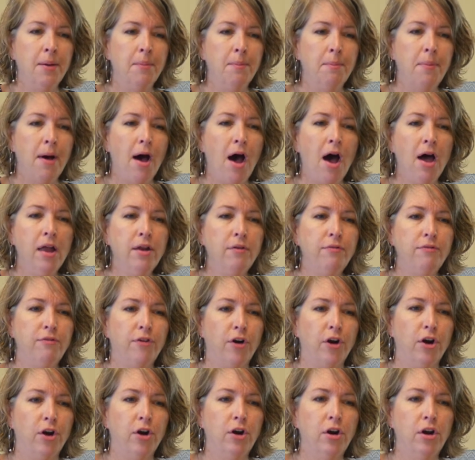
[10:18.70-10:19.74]

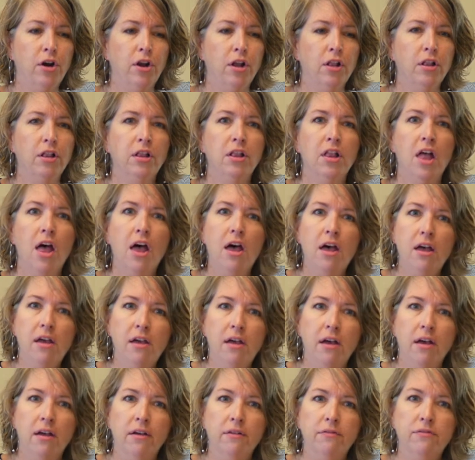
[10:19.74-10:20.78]
Potiphar
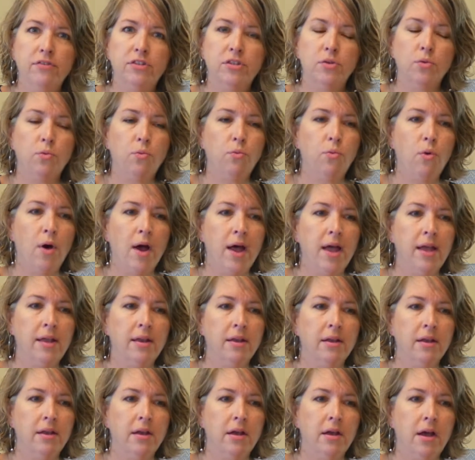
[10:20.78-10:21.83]
loves what
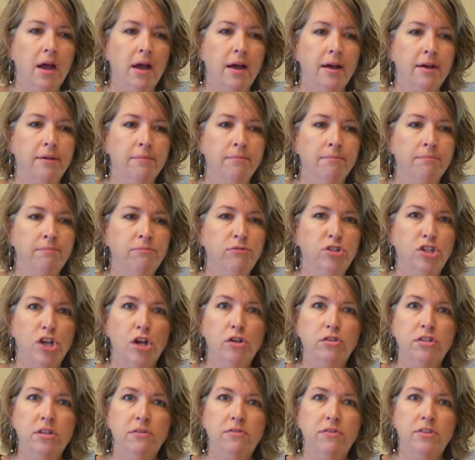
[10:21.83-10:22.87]

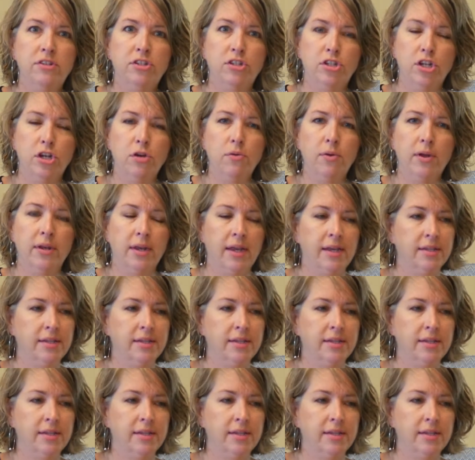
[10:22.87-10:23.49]
Joseph is doing.